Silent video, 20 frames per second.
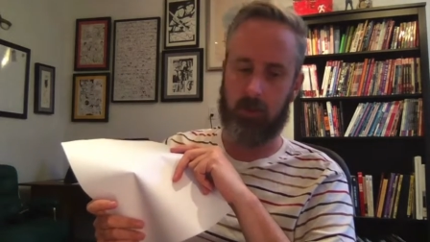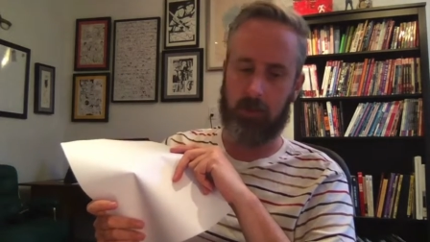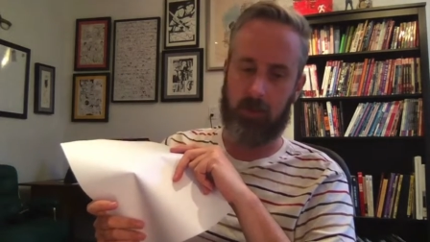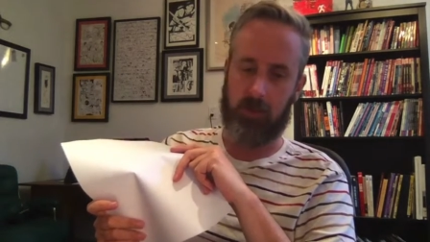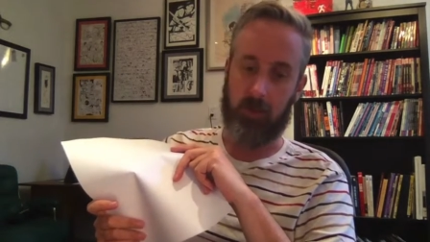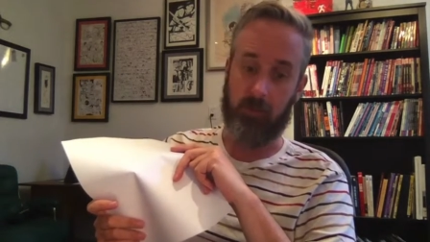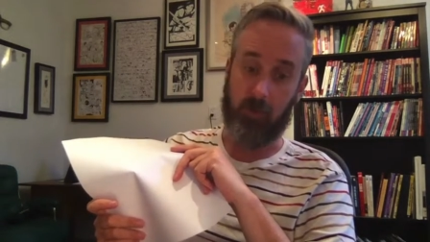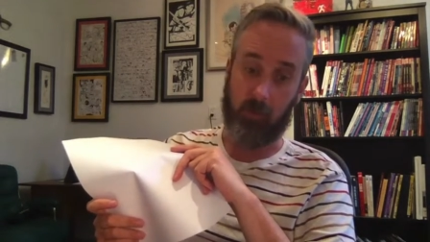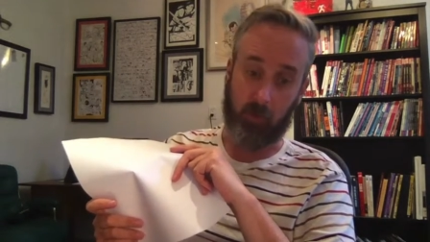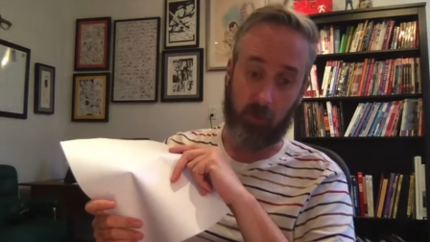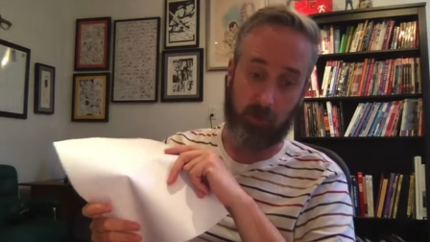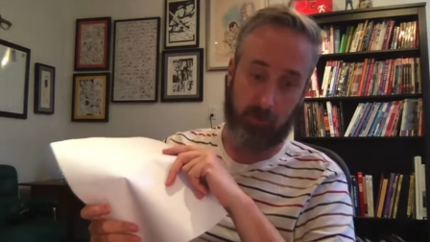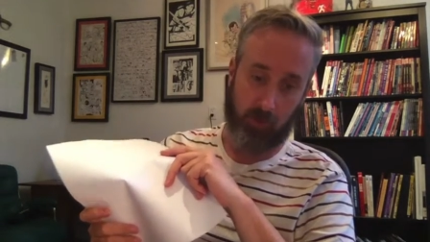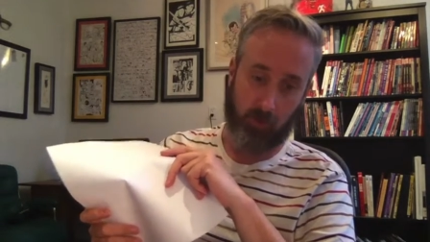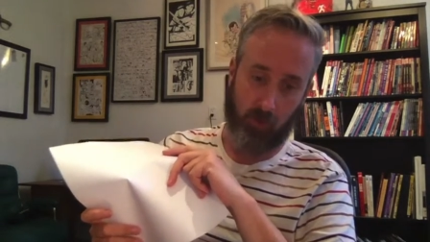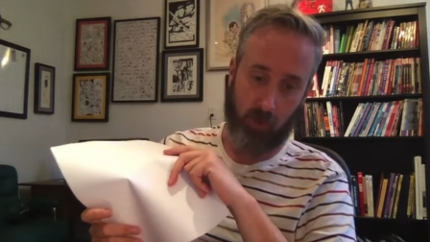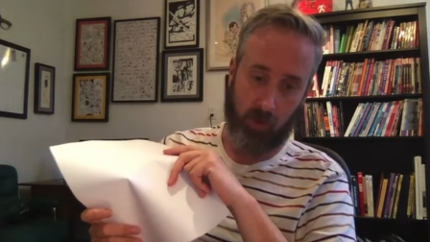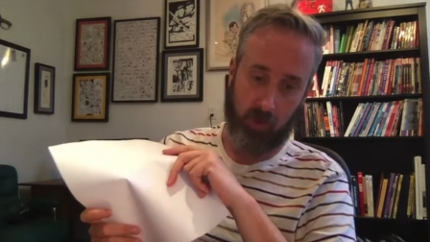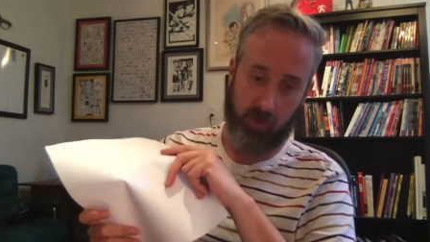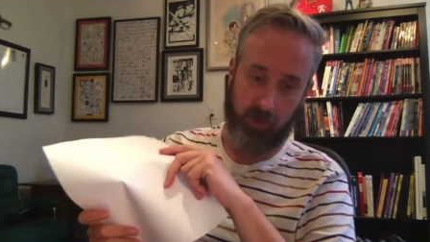if I'm going to be
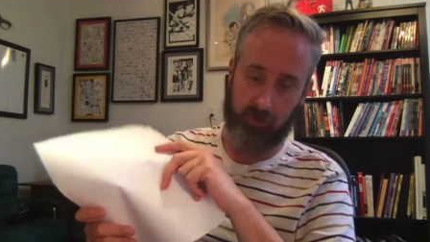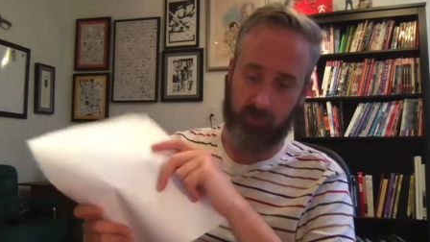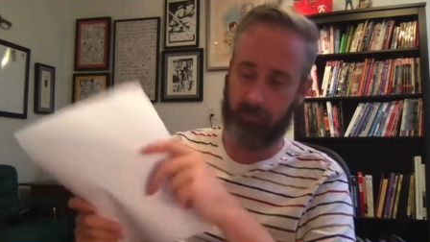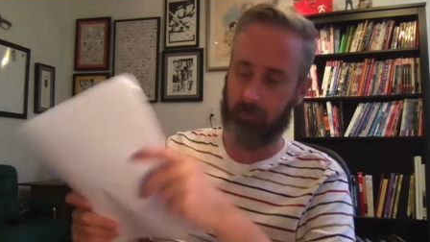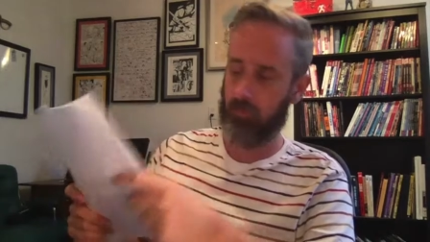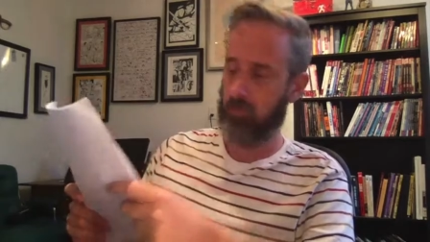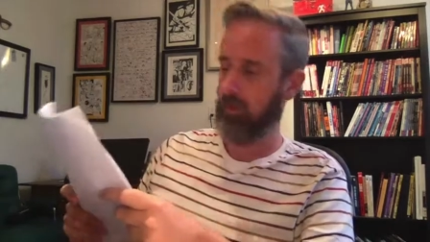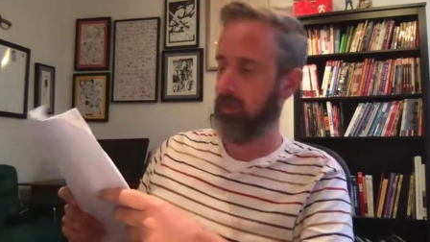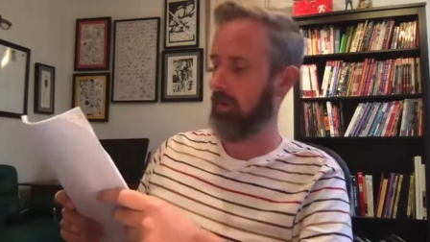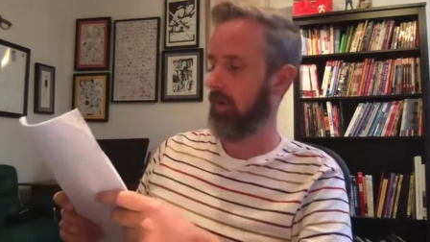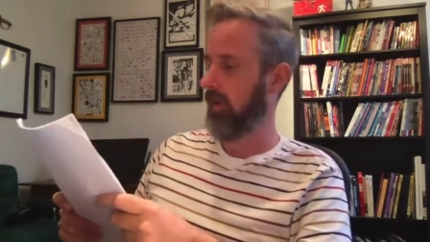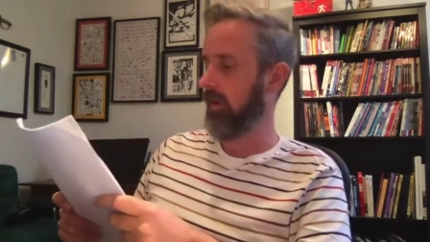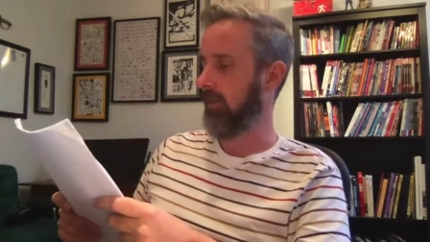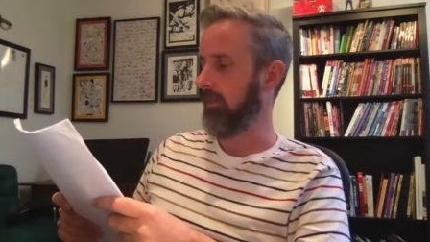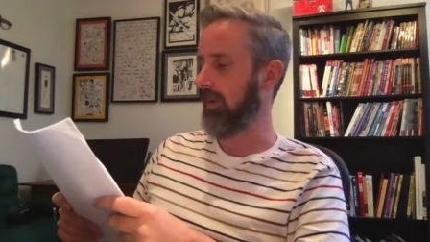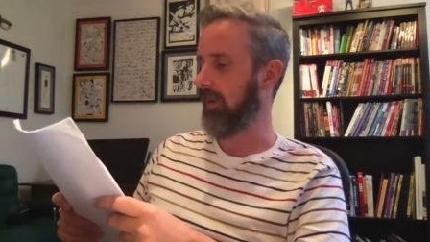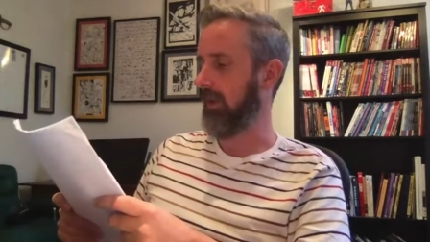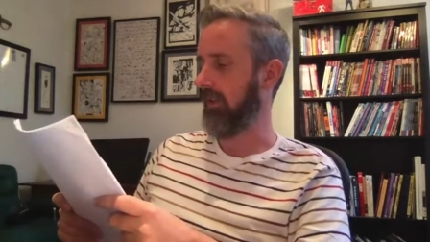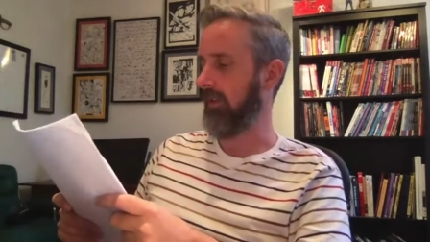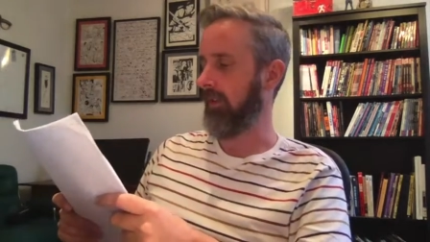drawing them,
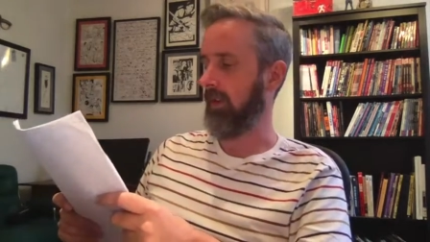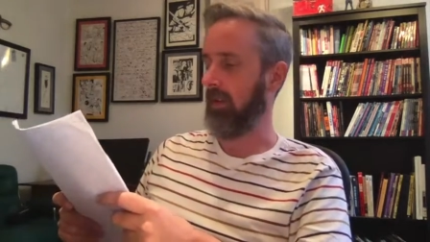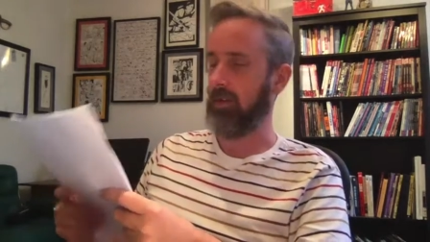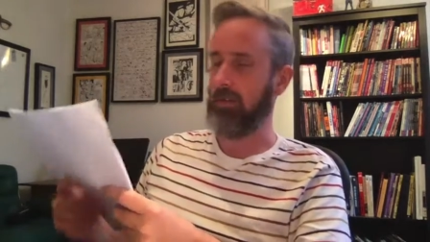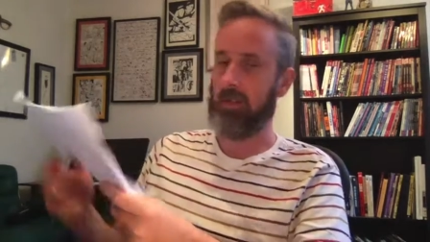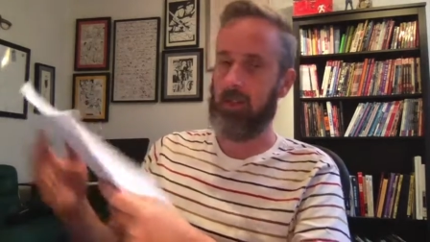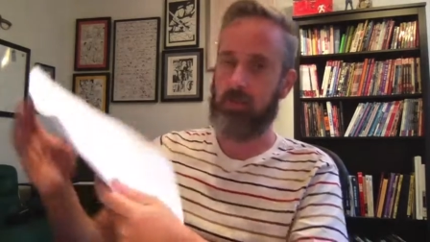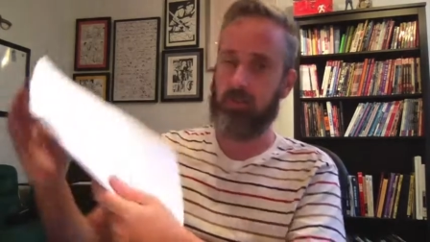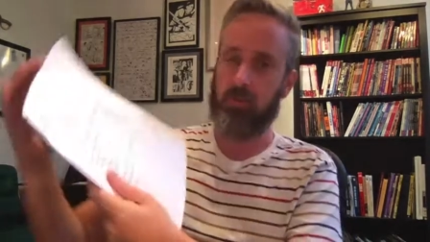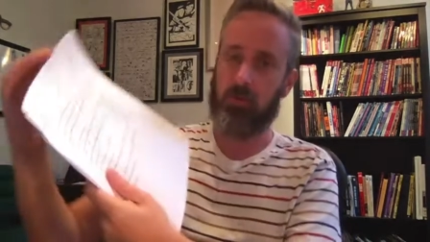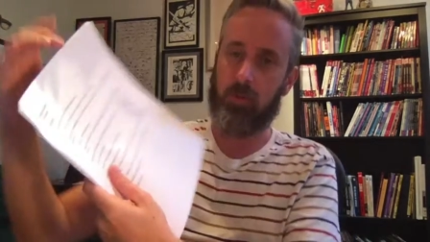because I tend to do